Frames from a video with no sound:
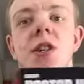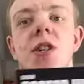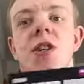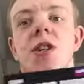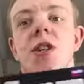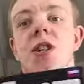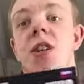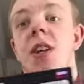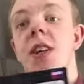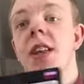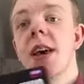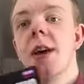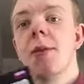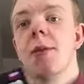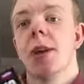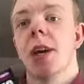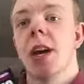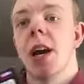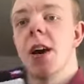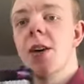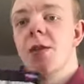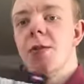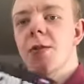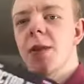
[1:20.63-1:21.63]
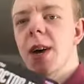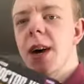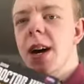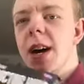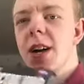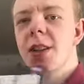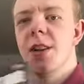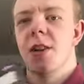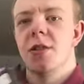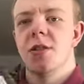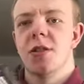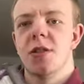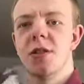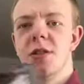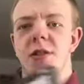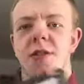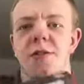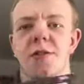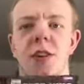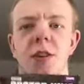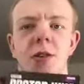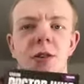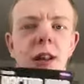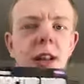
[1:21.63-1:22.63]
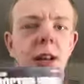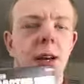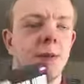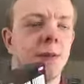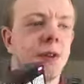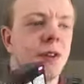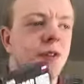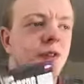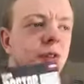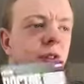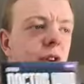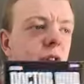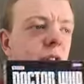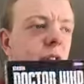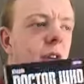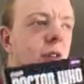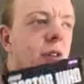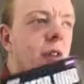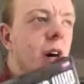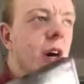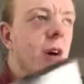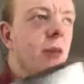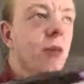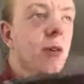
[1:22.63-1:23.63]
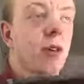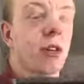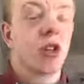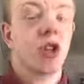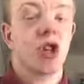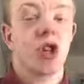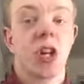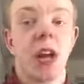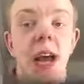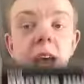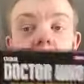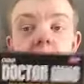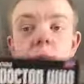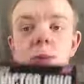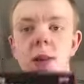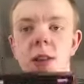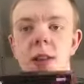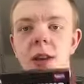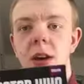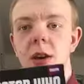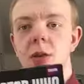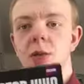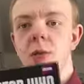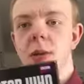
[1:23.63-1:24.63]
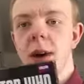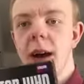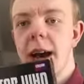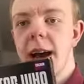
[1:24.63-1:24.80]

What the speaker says: So there we go. Those are a few clips for you that I want to share with you.